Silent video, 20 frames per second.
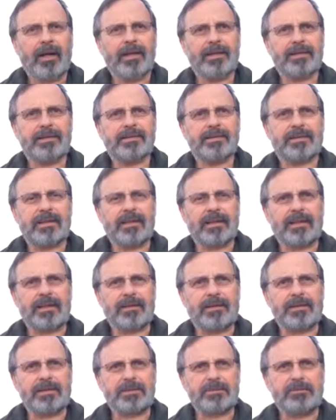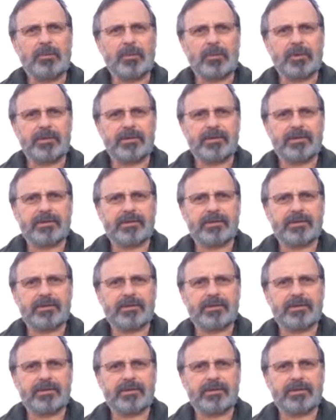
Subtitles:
It's the smallest.